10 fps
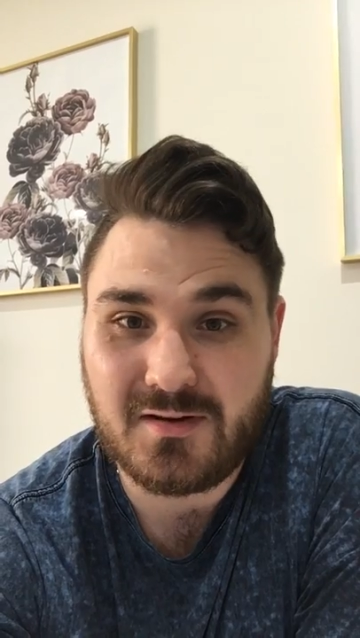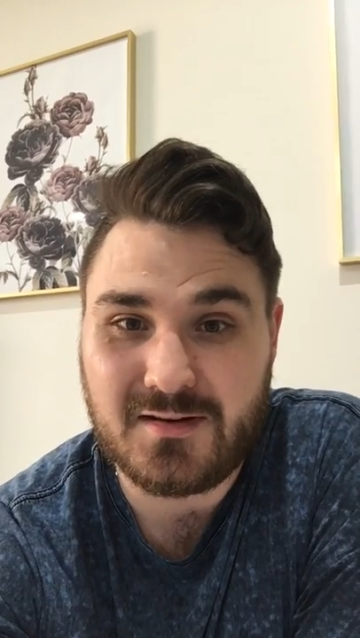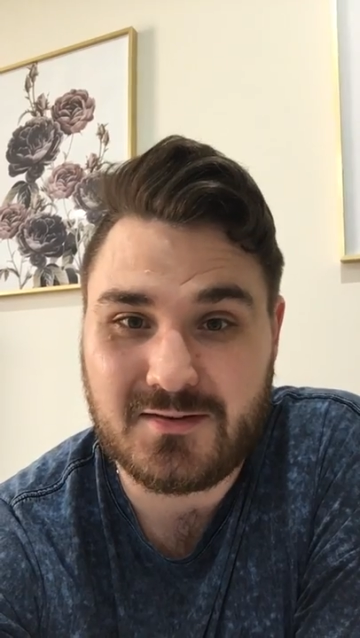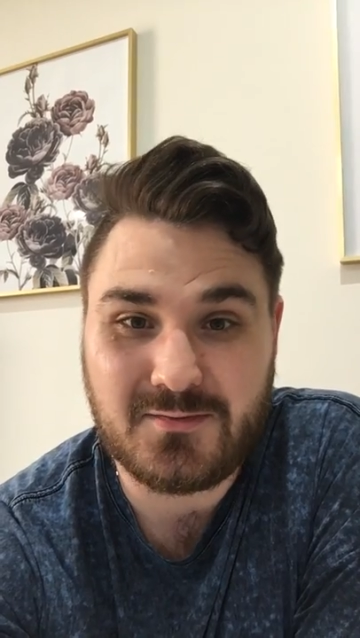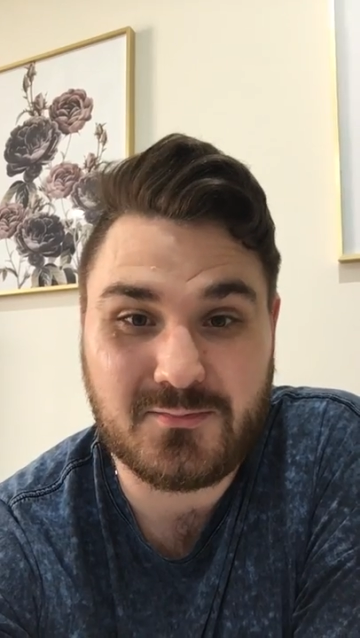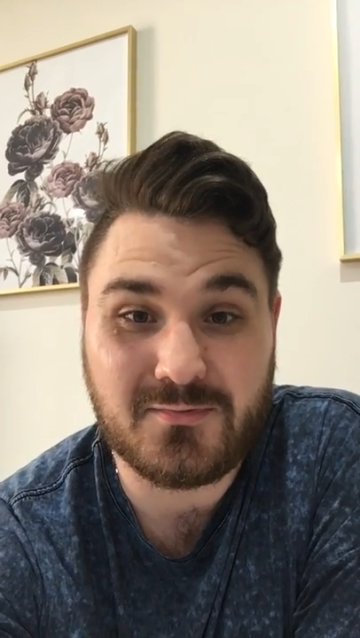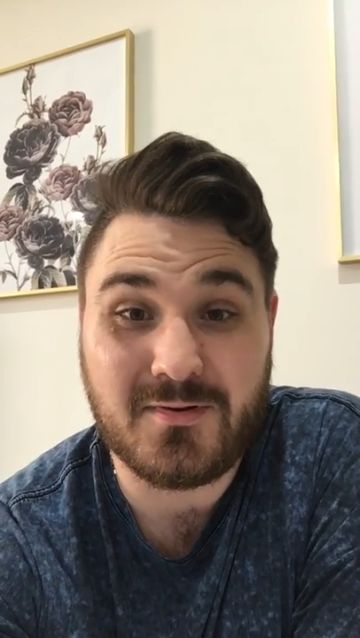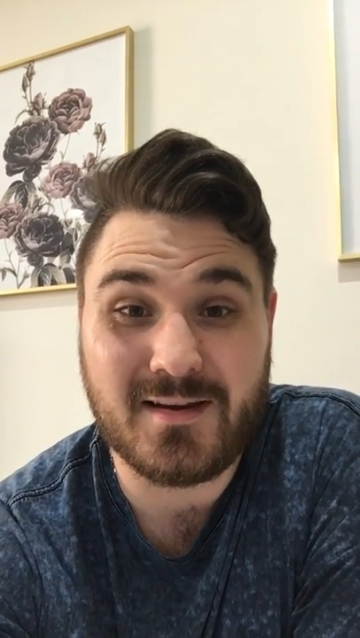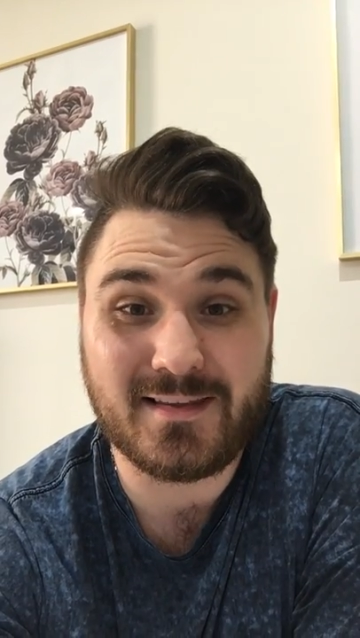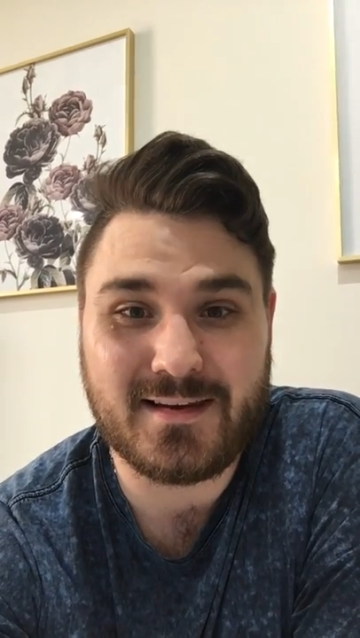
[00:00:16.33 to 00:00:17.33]
things
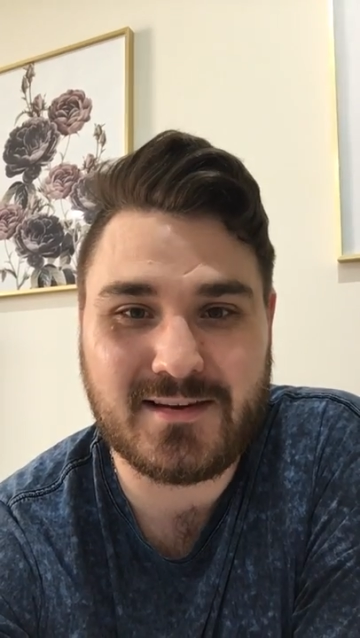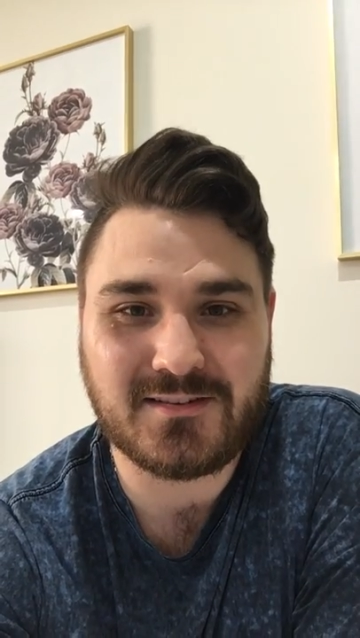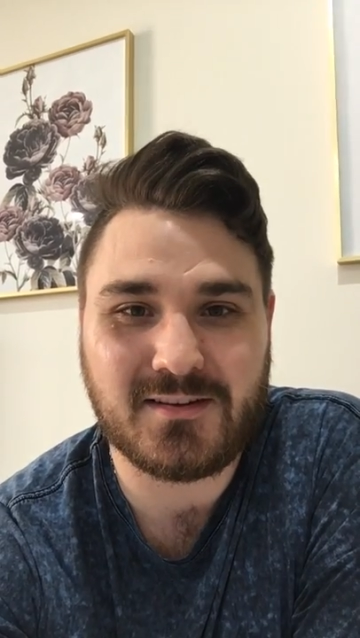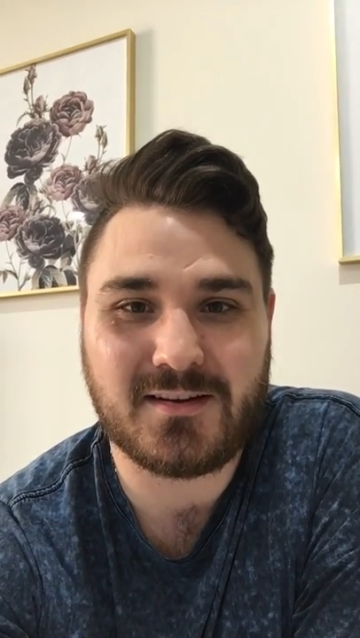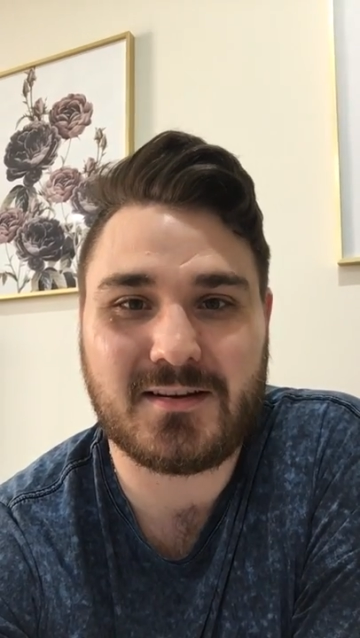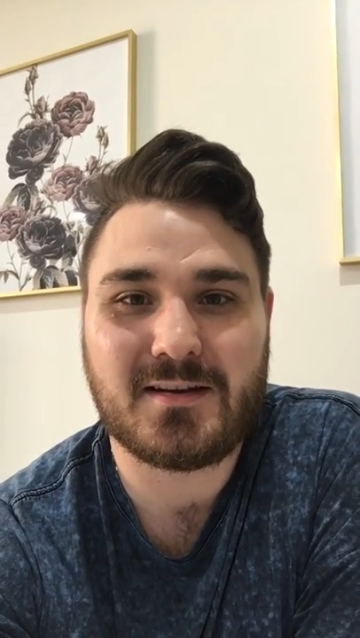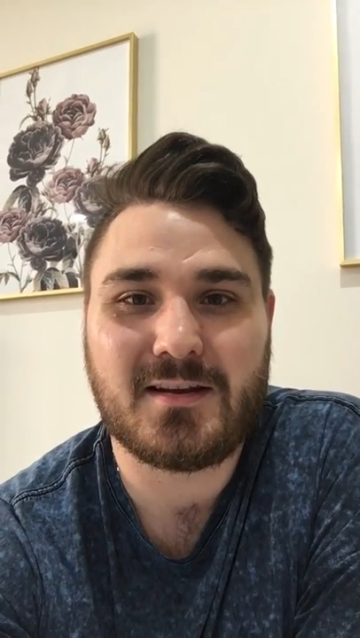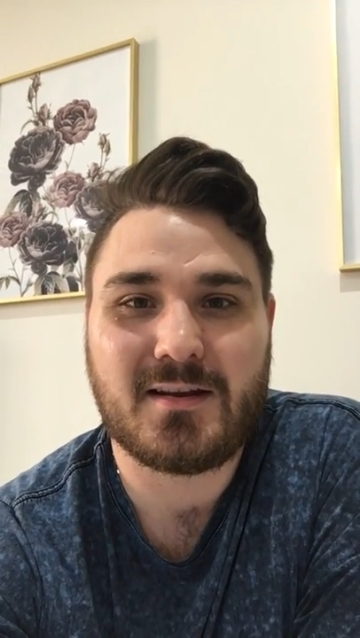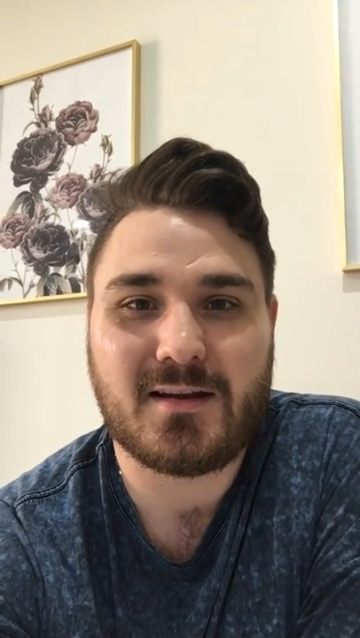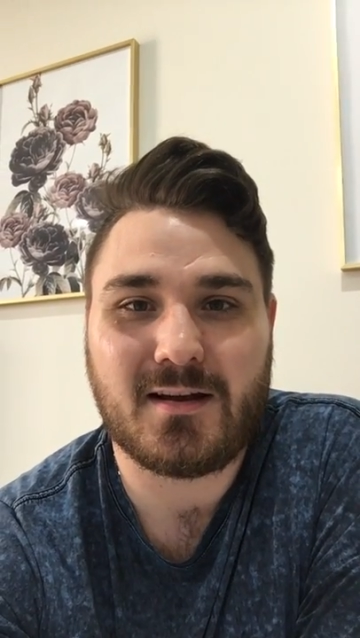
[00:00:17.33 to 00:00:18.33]
really easily,
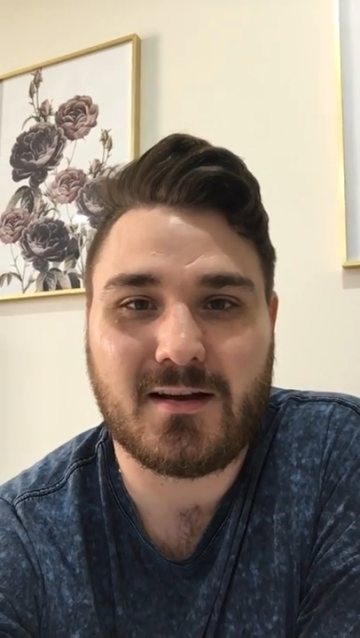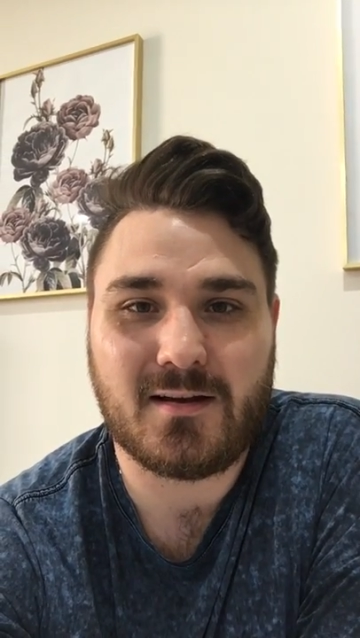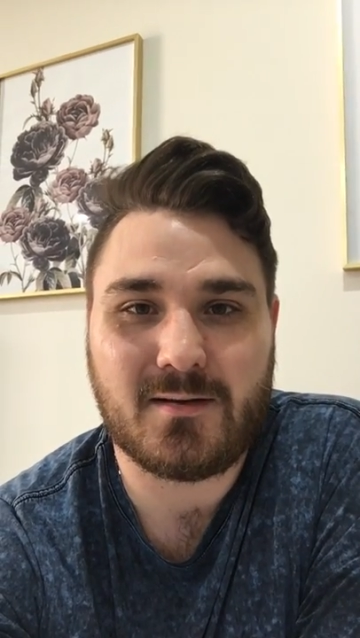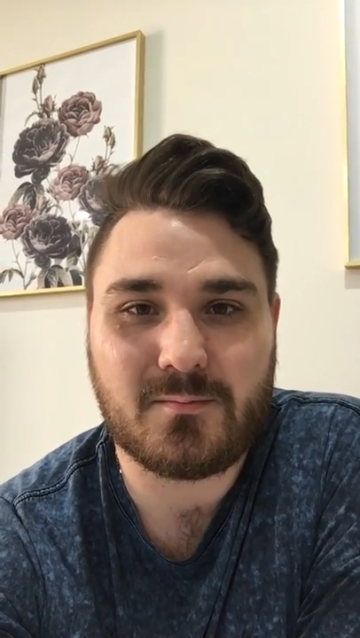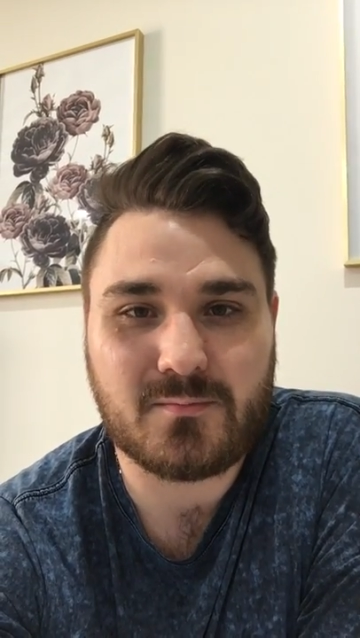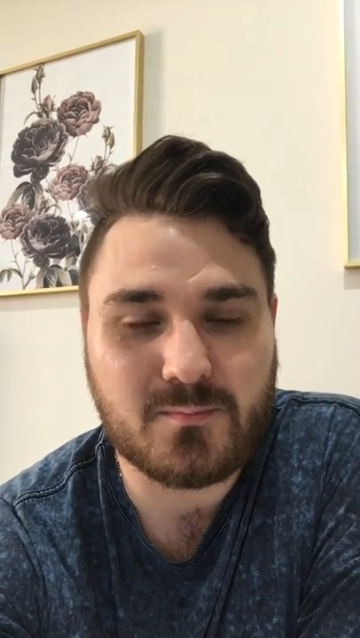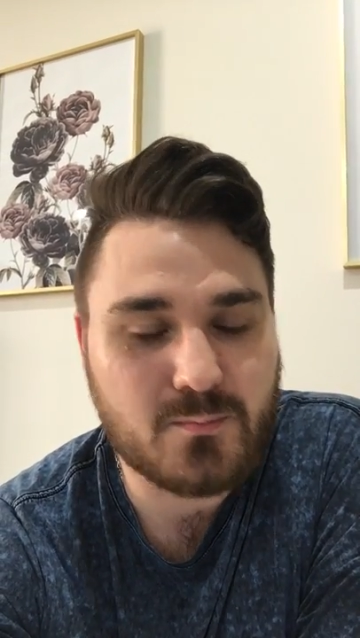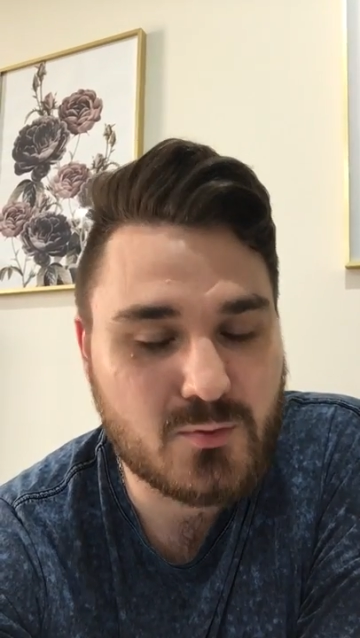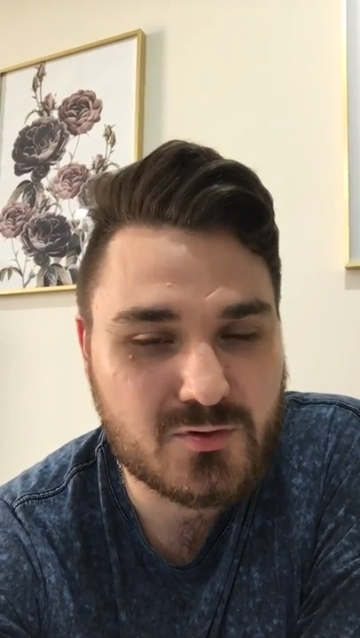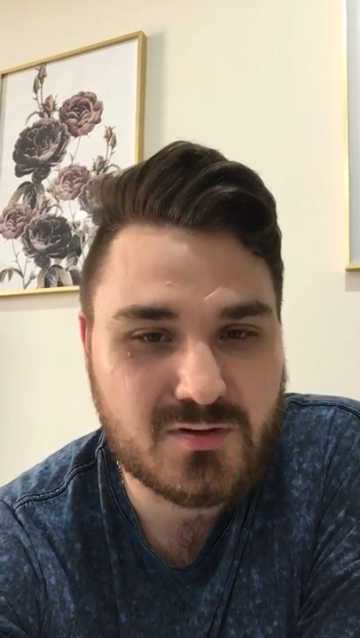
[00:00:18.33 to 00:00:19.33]
uh,
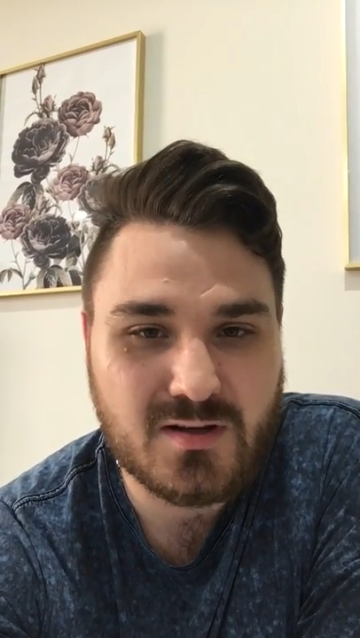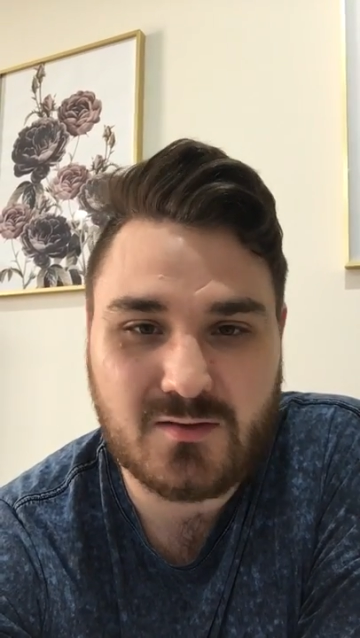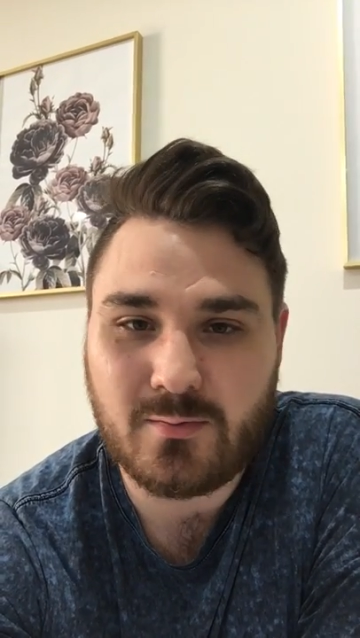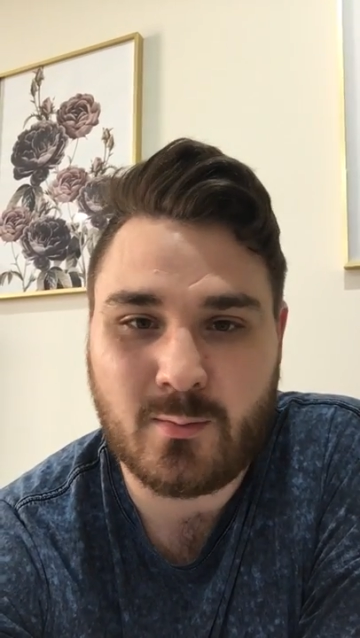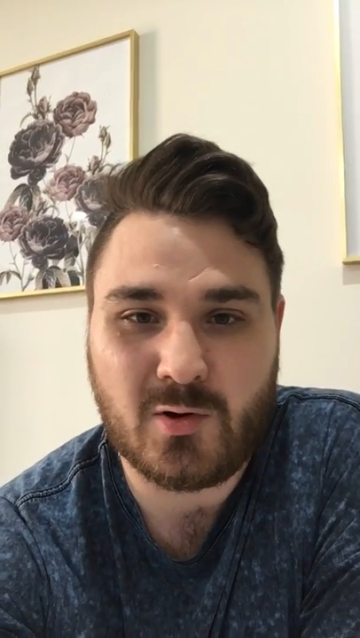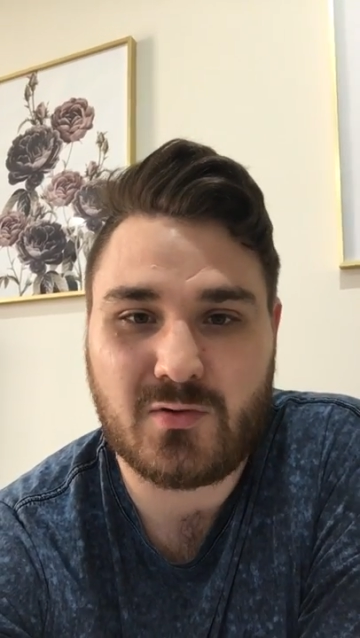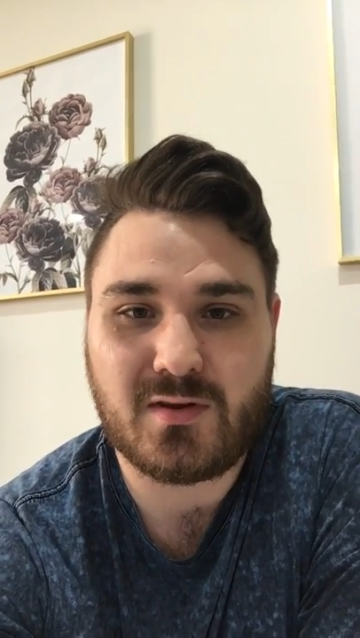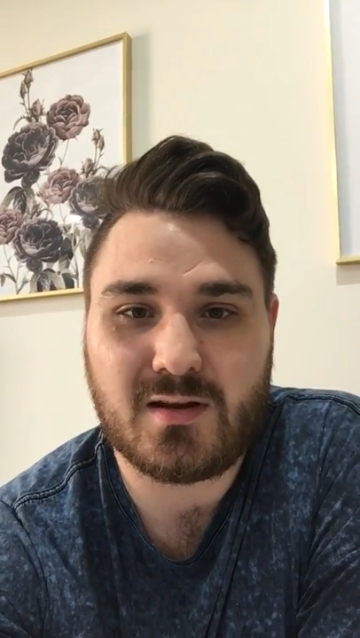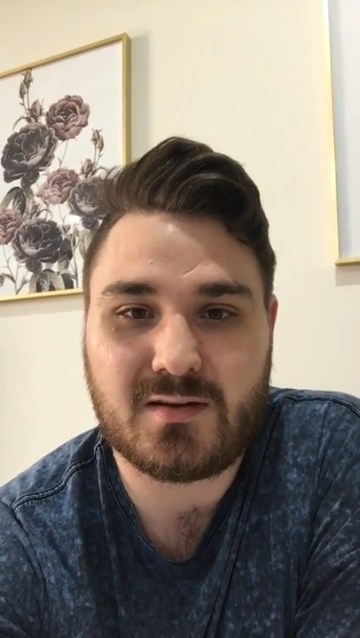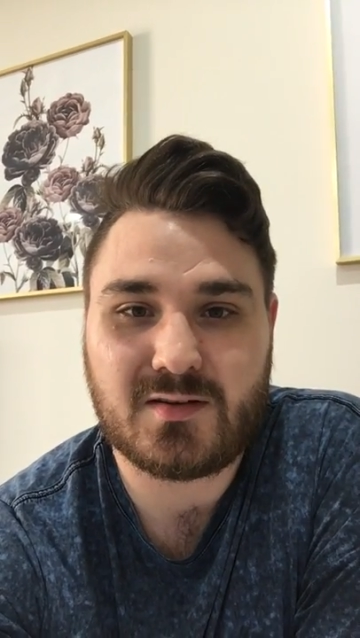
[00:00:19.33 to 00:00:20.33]
push things, promote
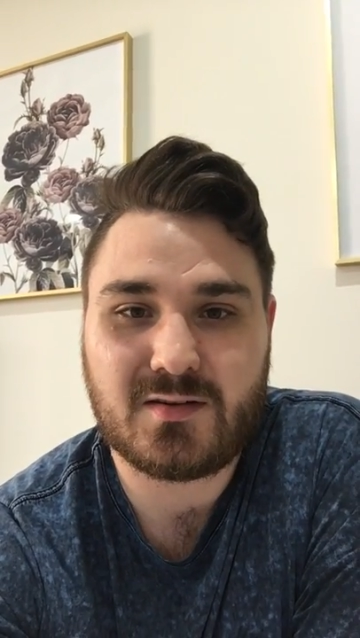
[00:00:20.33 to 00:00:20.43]
things,